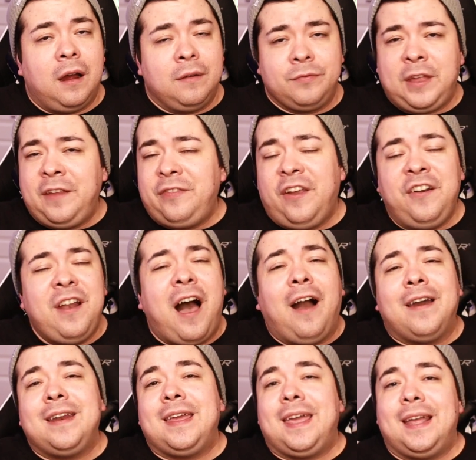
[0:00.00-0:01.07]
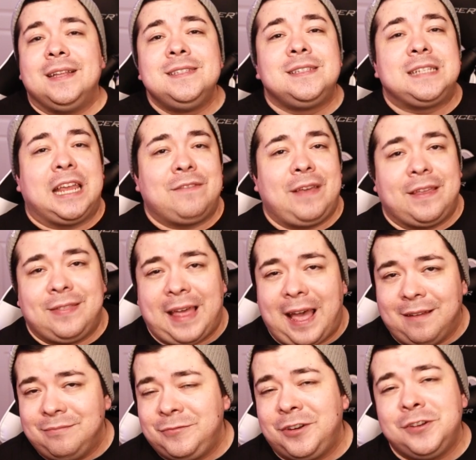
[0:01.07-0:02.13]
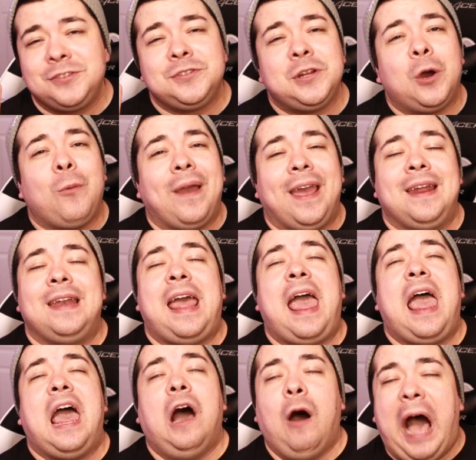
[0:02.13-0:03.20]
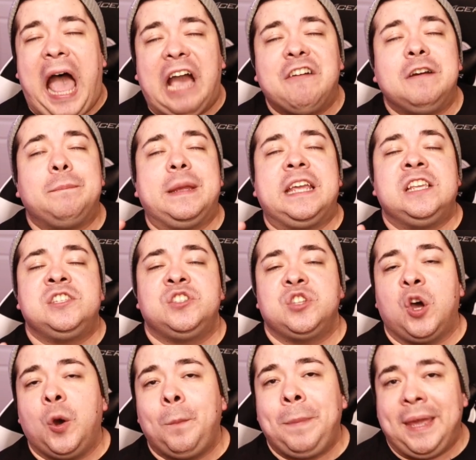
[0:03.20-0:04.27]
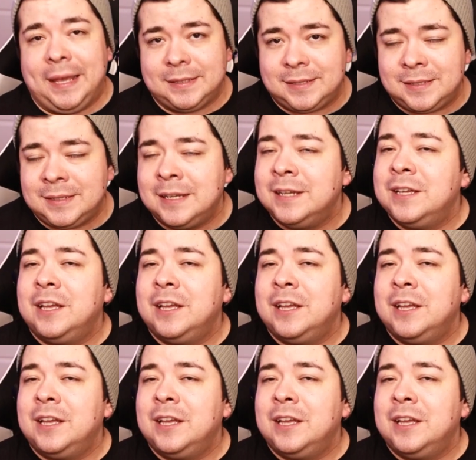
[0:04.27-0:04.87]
They're not gonna end Steve like that. There's no way in hell. I would be so pissed.